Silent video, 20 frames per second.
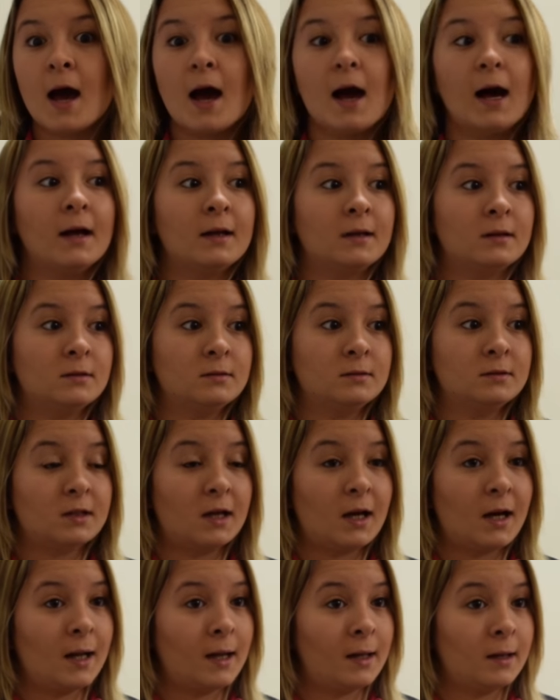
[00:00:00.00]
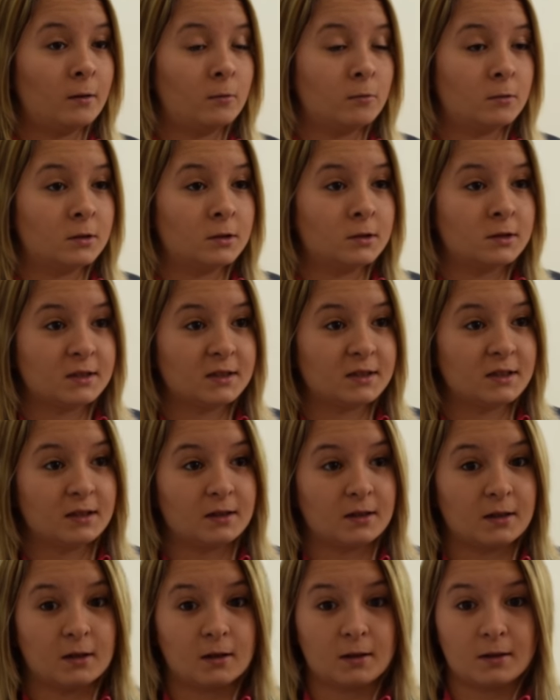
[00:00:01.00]
and I was
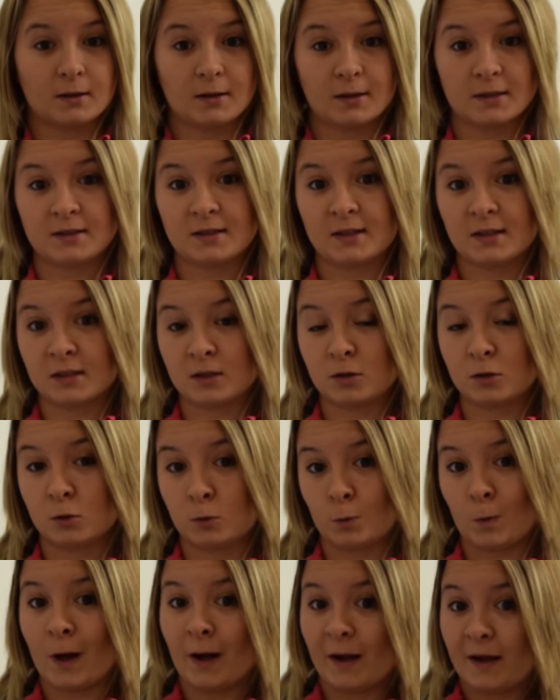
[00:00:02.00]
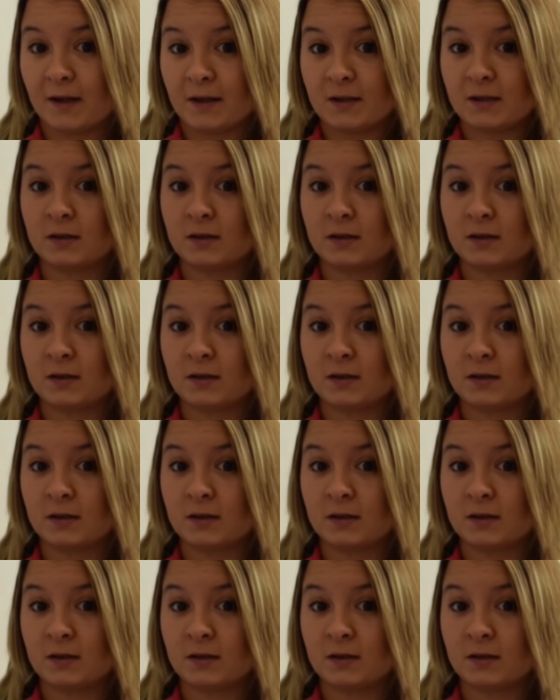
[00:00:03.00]
classed as a good weight.